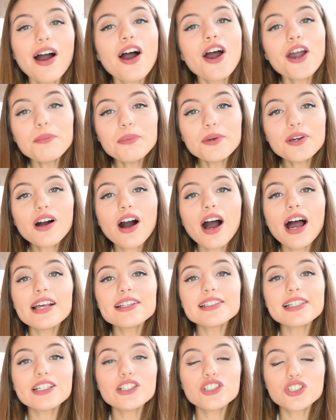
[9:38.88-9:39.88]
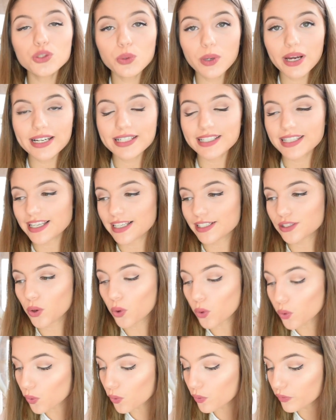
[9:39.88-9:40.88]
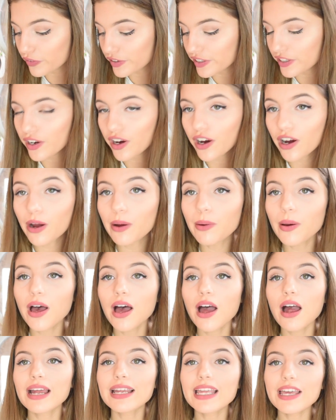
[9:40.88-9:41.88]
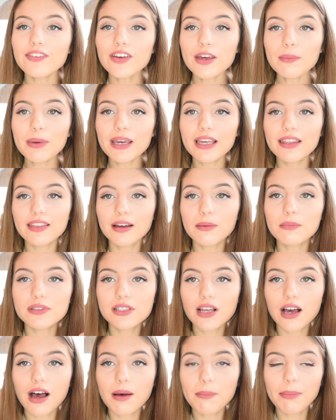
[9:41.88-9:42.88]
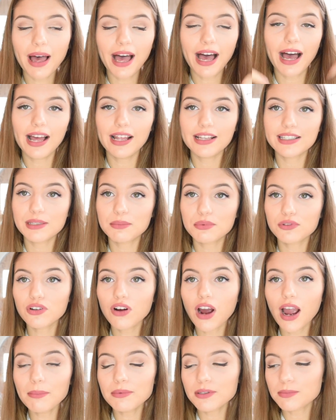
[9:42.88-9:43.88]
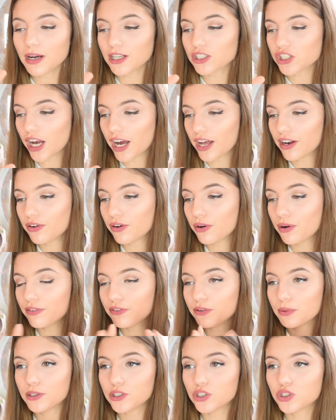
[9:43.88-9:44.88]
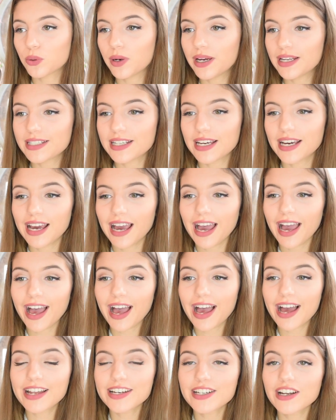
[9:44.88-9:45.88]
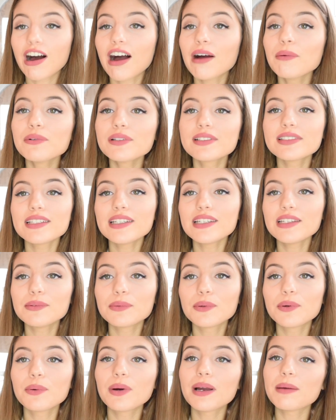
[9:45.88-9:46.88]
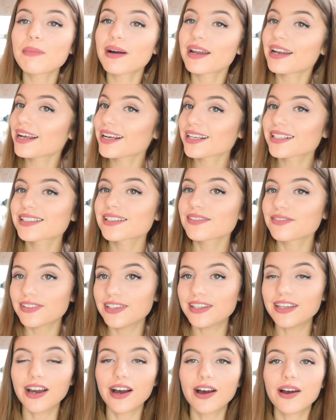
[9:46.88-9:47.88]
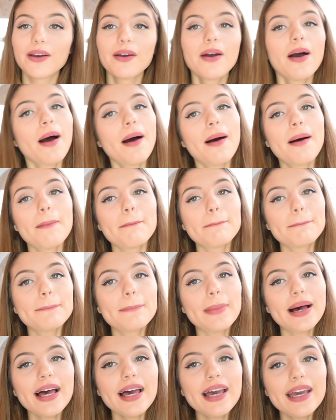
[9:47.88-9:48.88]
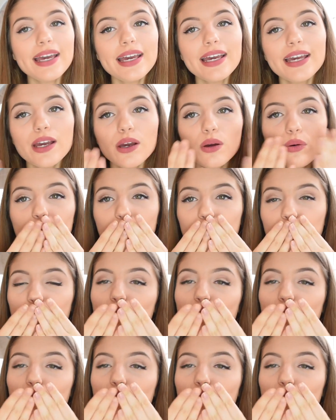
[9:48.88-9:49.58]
I hope you guys enjoyed this haul video. Give it a big thumbs up and subscribe to my channel if you enjoyed it, and I will see you all in my next video. Bye.